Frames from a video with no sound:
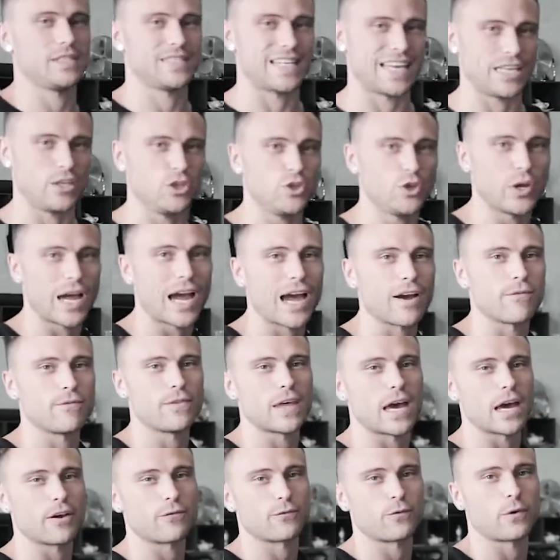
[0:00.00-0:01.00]
is that you
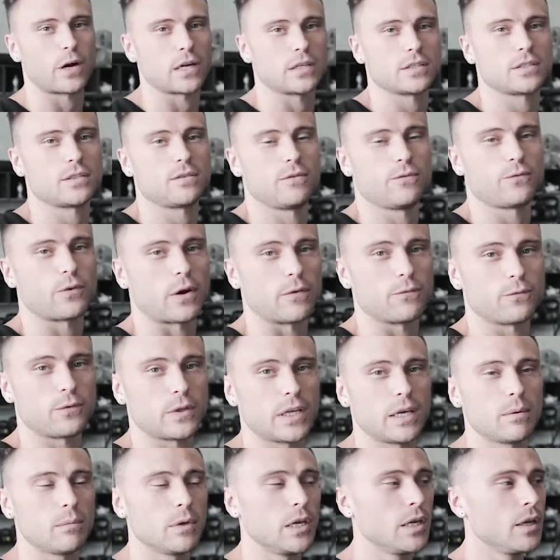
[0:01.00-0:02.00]
have that front
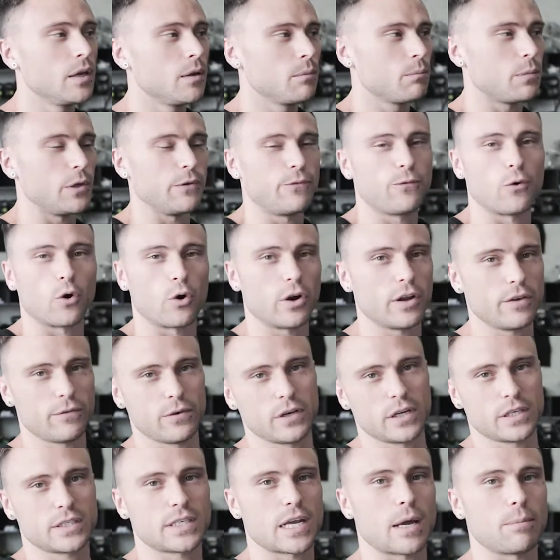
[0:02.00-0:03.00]
flip before
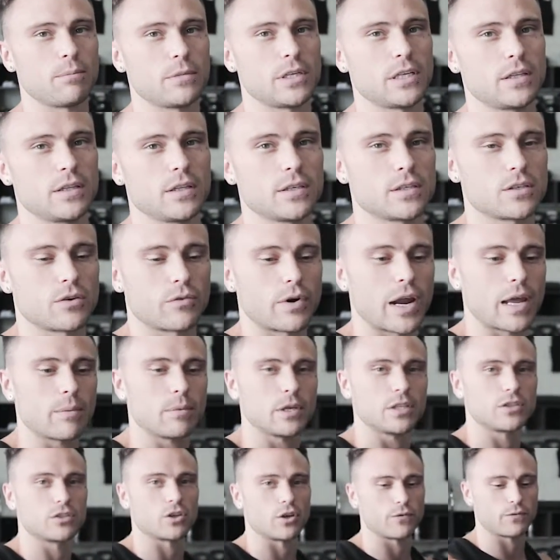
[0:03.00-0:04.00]
even attempting this
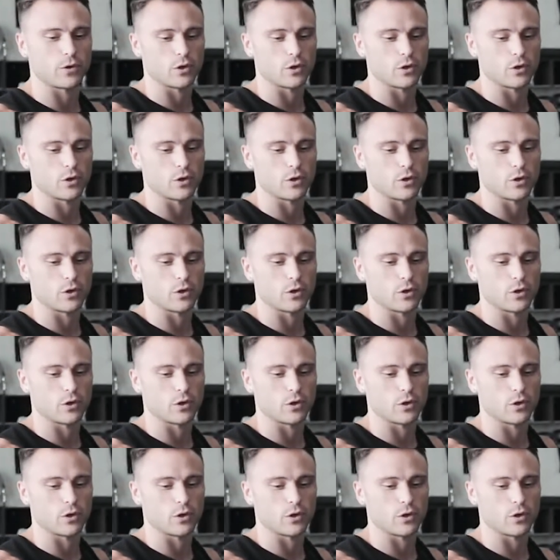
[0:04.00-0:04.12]
Arabian. So if